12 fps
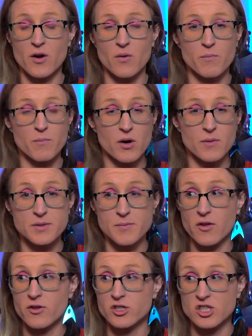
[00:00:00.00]
know, Burnham's
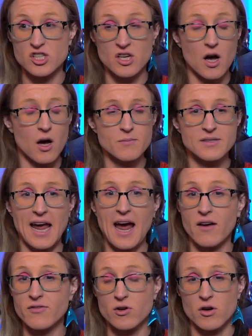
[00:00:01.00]
mother just comes
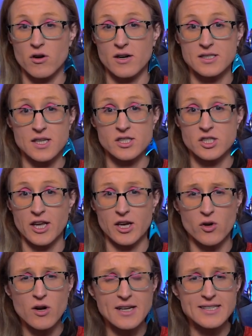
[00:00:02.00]
after her and says, like,
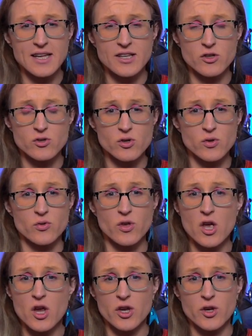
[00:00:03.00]
you're not telling the truth.
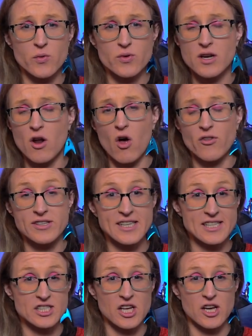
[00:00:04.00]
You did all these
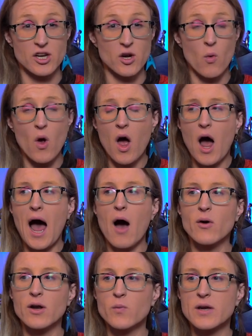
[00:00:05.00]
things. You know,
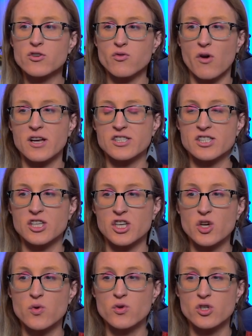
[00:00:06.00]
how can we trust
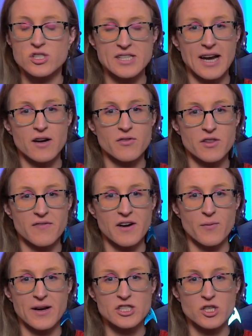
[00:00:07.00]
you to stand for the
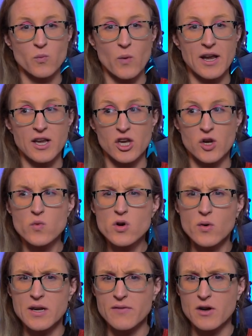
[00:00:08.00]
Federation when you
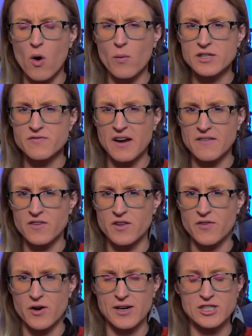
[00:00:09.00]
don't even always fight for the
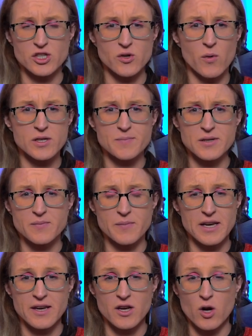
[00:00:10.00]
Federation? You're always
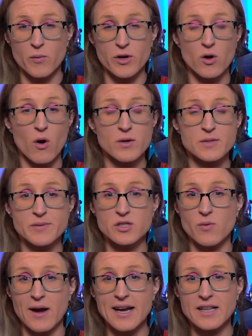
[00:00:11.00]
you're always
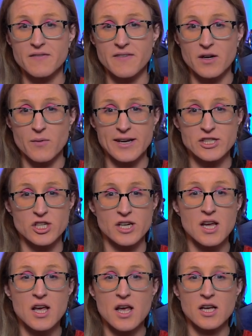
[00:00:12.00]
betraying the
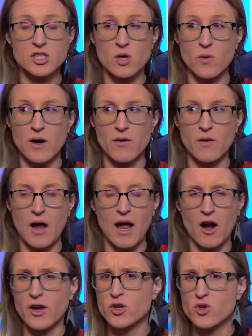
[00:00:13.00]
Federation. So
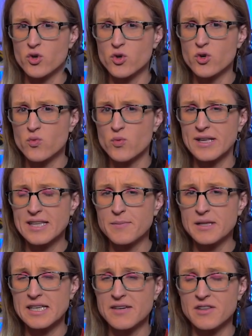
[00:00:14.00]
do you really
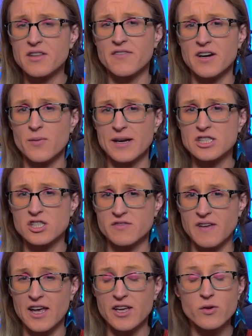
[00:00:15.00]
believe in the Federation's
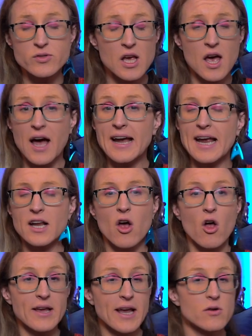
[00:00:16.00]
values? Again,
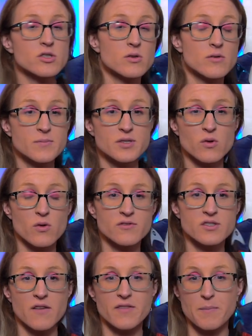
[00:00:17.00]
calling out sort of
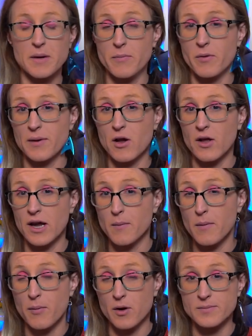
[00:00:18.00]
stuff that people have been calling out
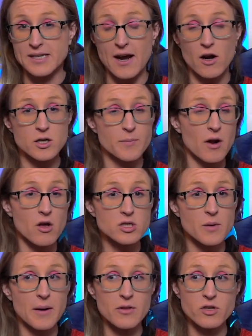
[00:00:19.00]
about Burnham's character, but
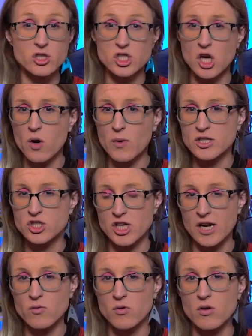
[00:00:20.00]
also about the show in
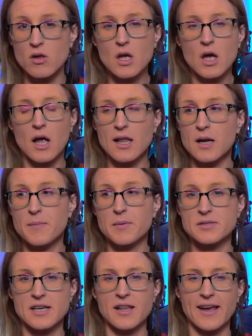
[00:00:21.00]
general. A lot of
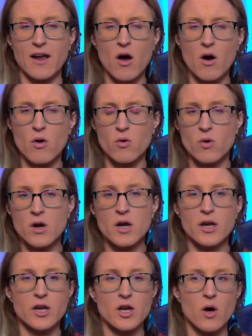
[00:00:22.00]
people said, like, oh,
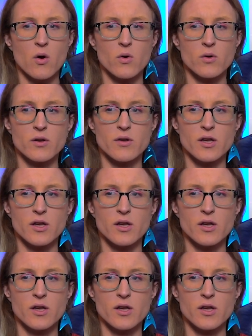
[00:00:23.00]
you know,